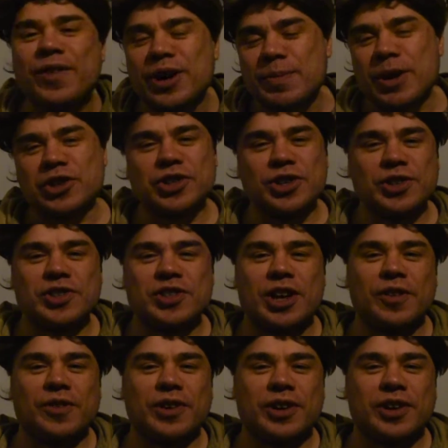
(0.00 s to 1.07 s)
Imagine
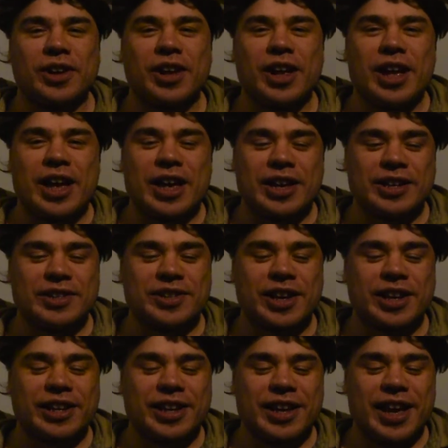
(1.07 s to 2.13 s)
yourself here. It's
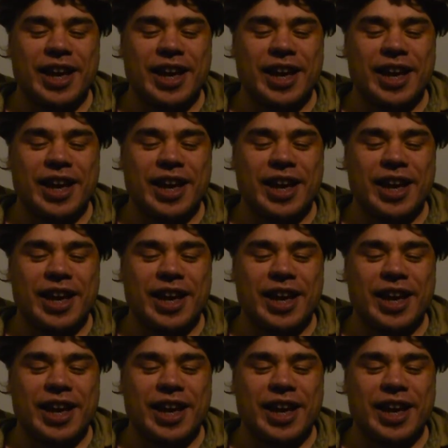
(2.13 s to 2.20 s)
like